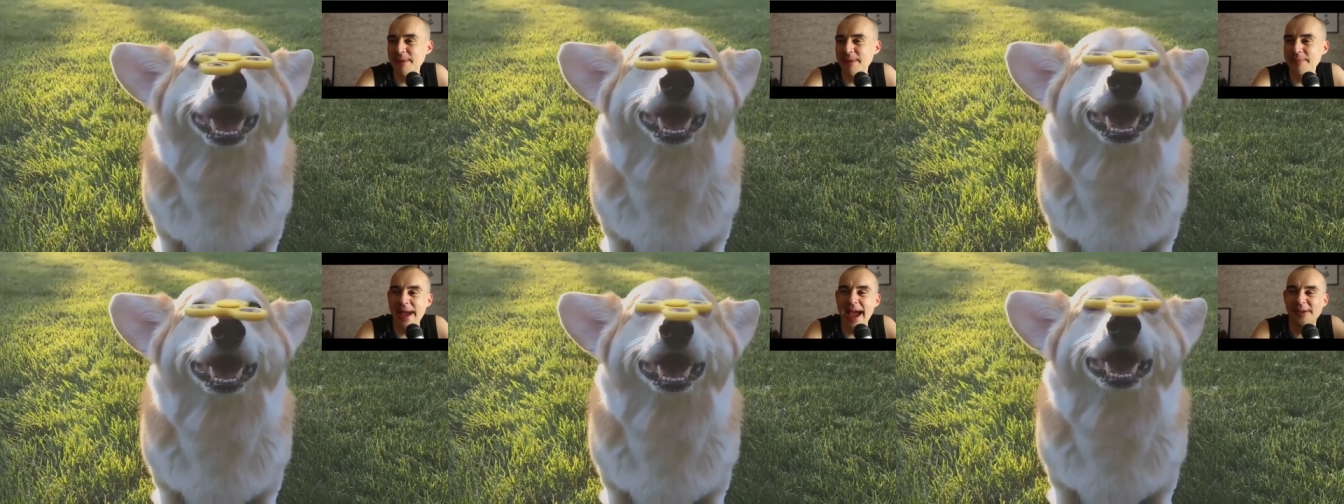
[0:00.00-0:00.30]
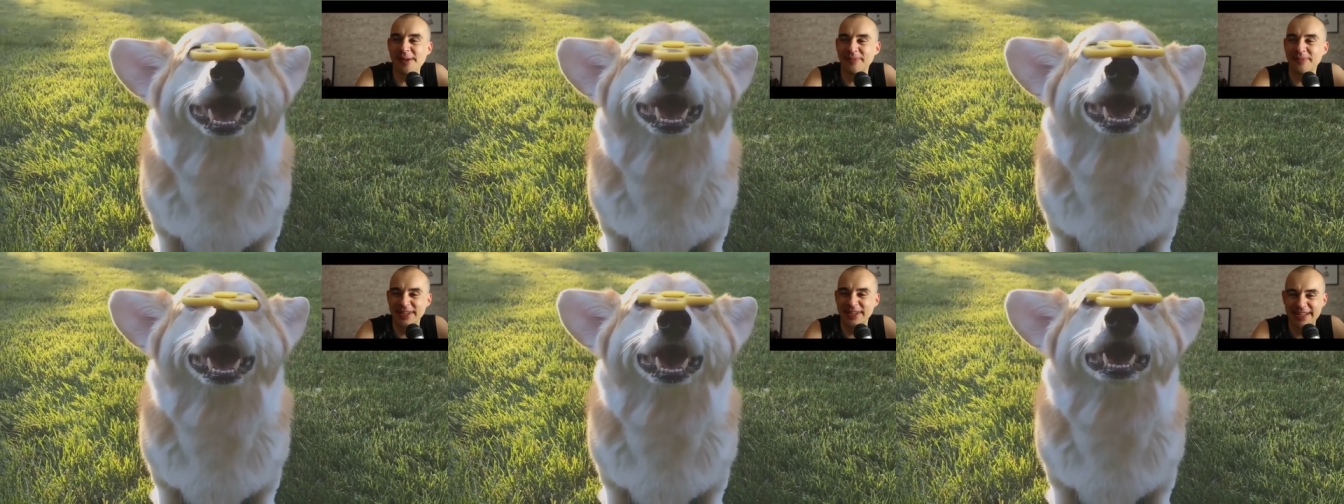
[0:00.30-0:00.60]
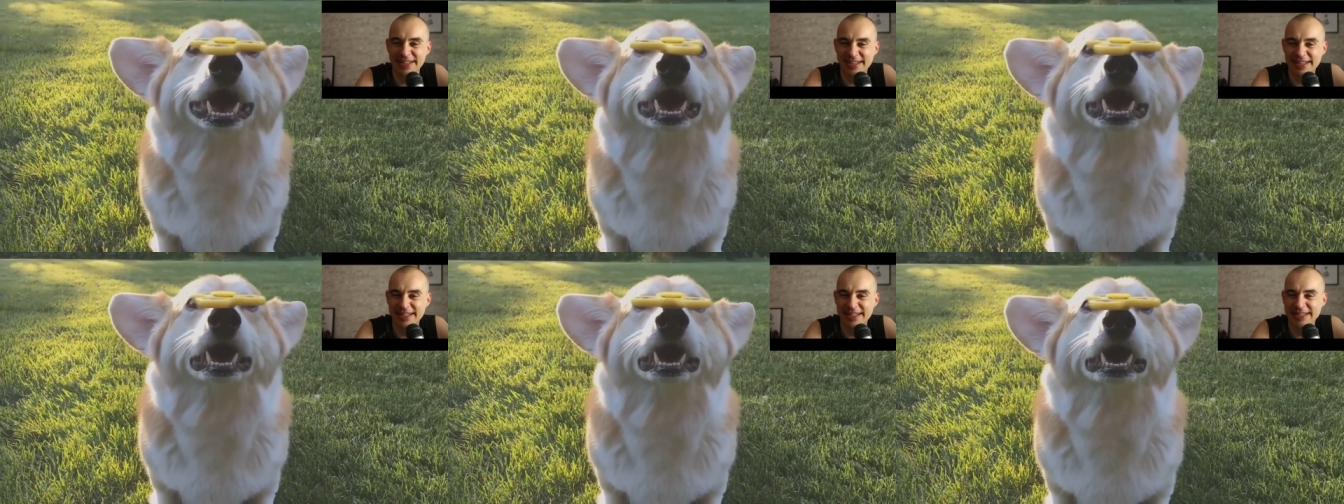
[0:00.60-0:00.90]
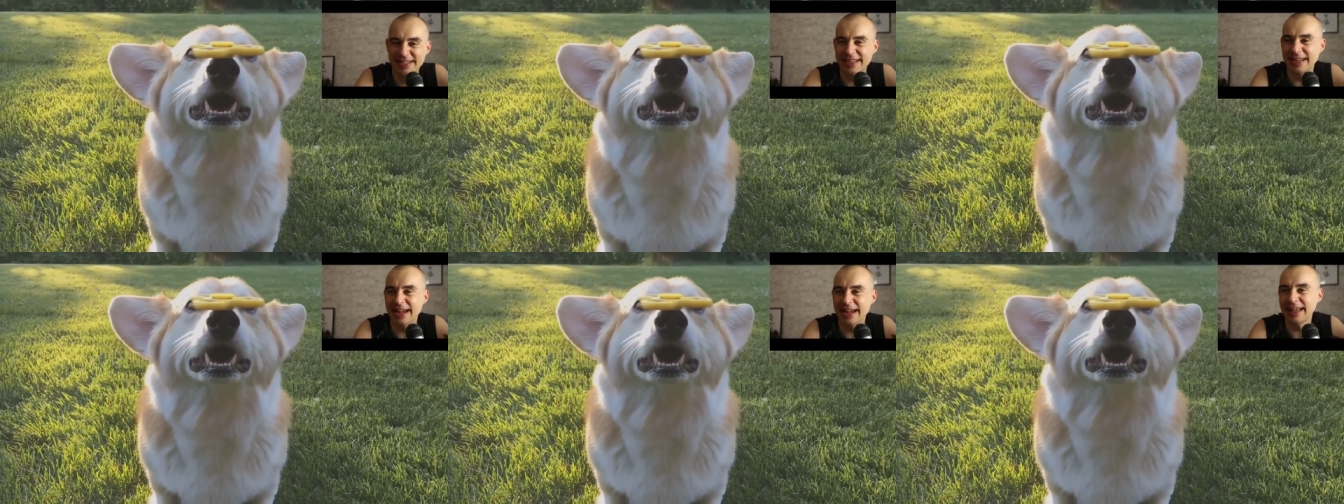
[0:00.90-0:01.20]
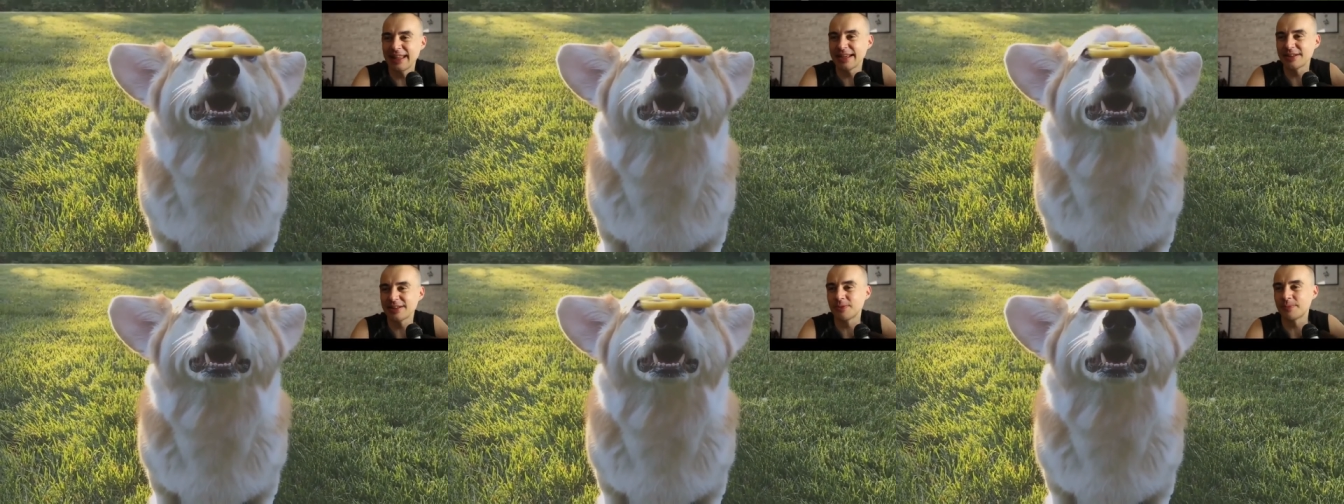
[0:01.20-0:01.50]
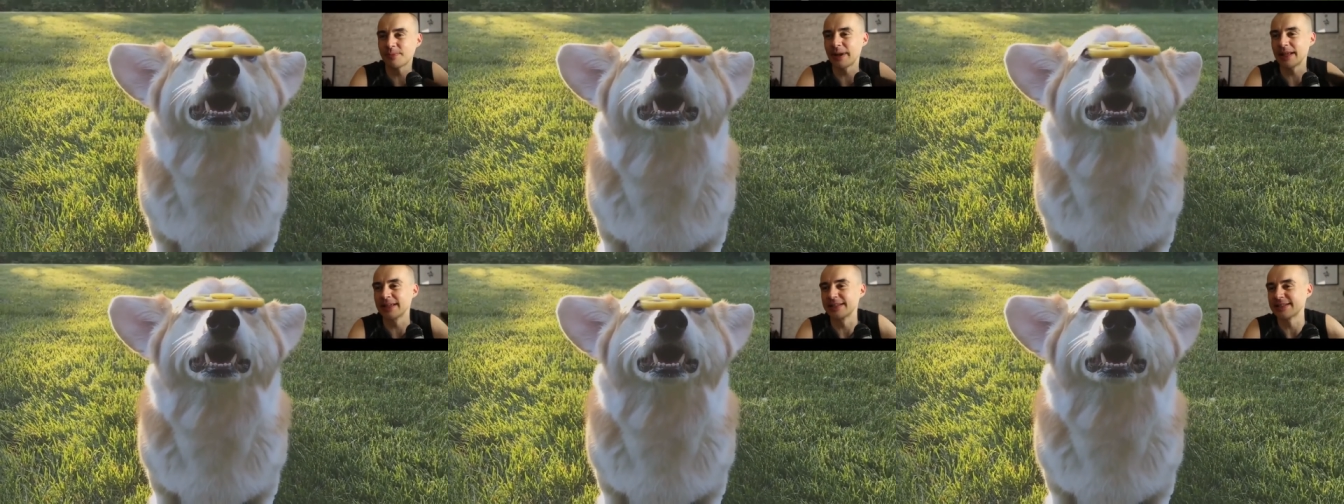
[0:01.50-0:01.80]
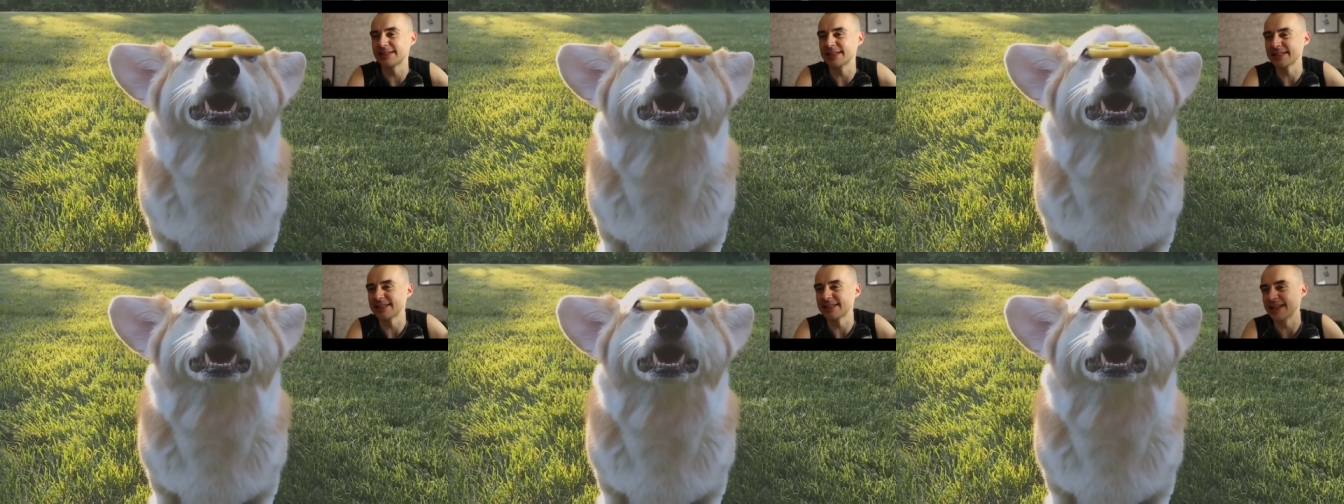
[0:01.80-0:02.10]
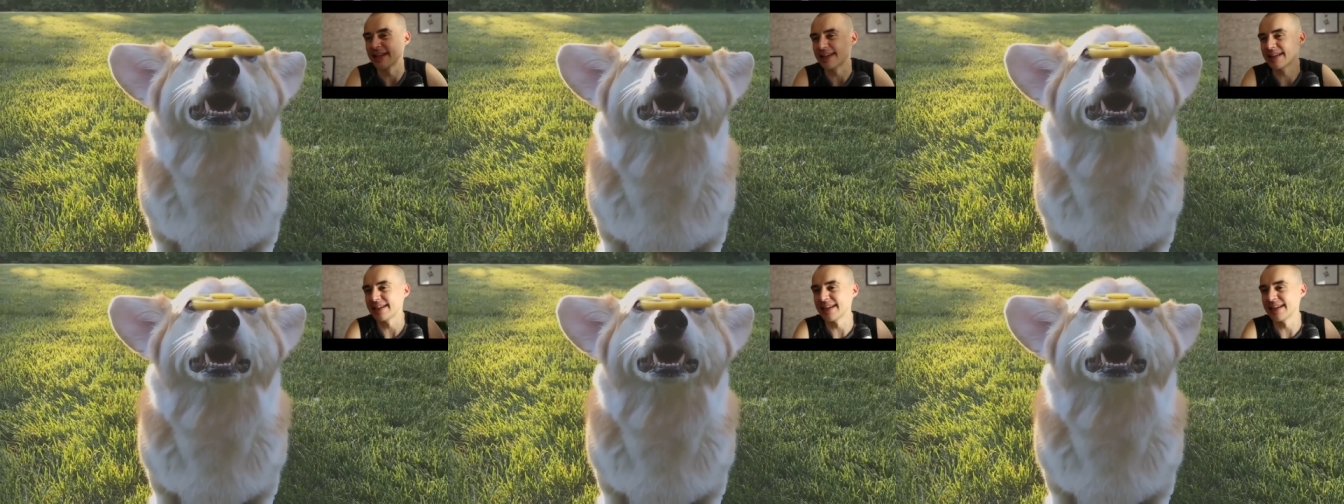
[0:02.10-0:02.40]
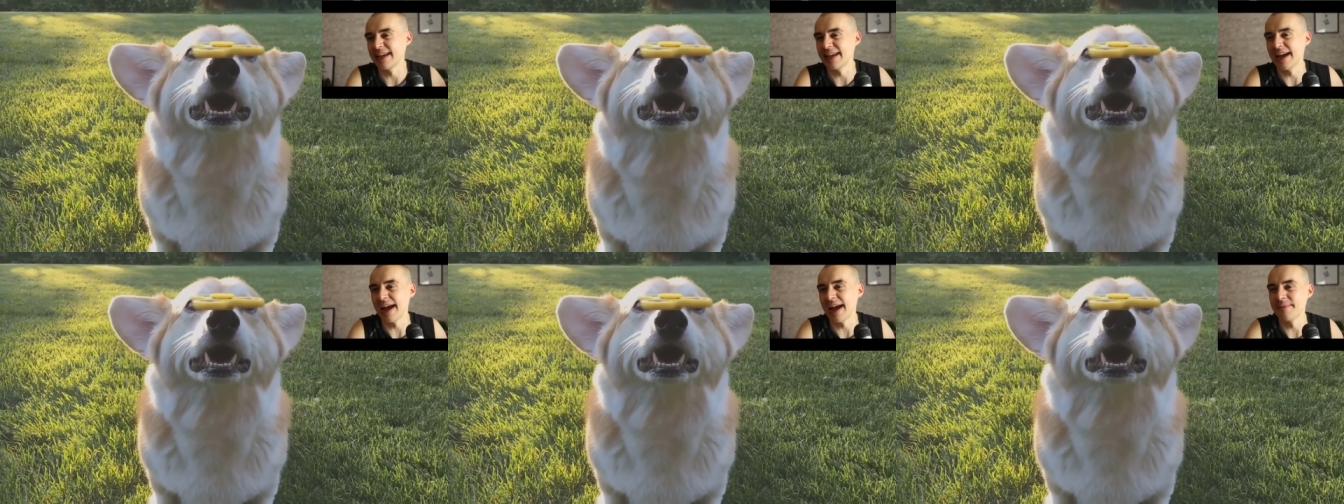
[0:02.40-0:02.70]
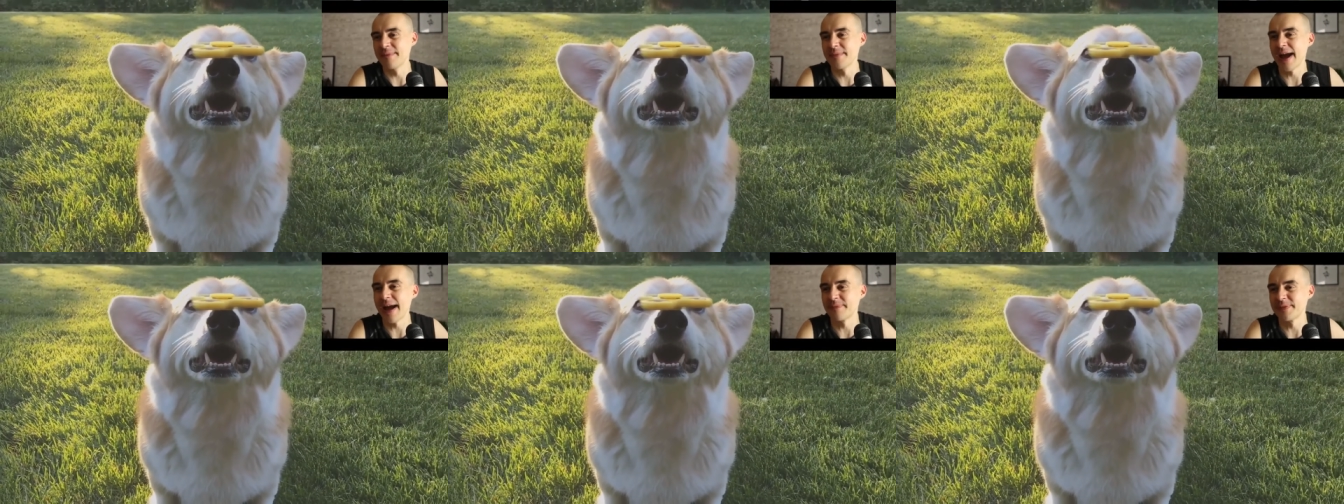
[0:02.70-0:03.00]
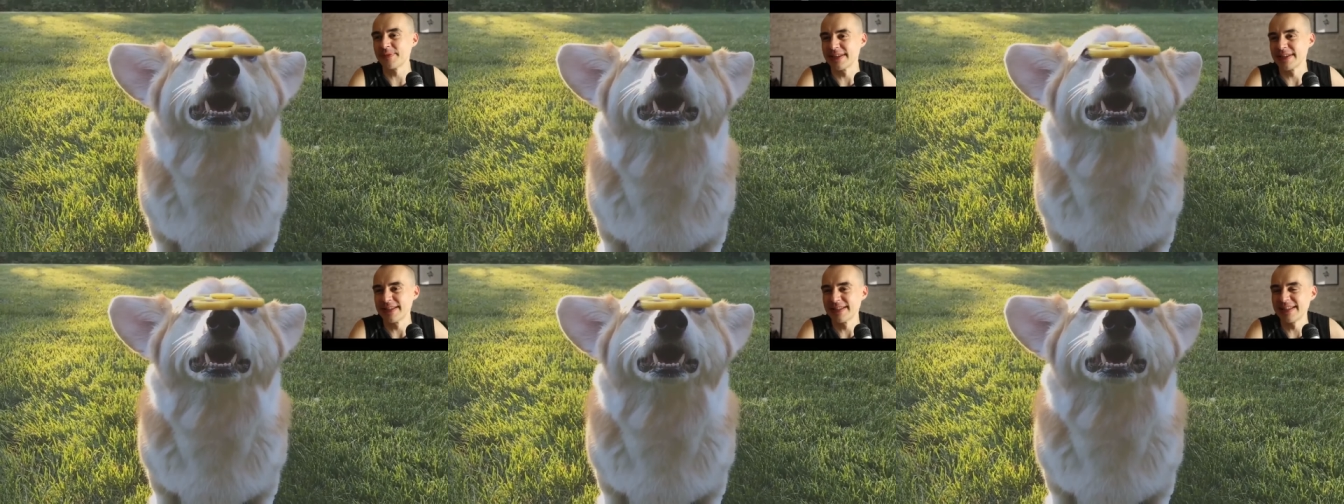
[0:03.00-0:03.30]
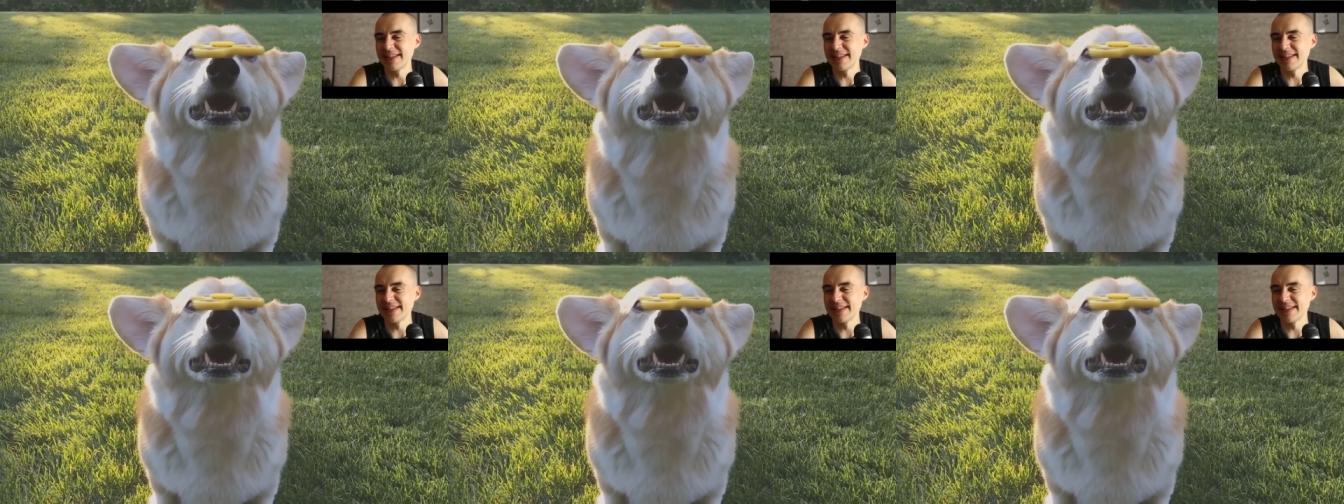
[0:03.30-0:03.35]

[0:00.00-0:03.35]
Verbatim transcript: I'm happy because I, I like to balance this thing. Yeah, I'm happy.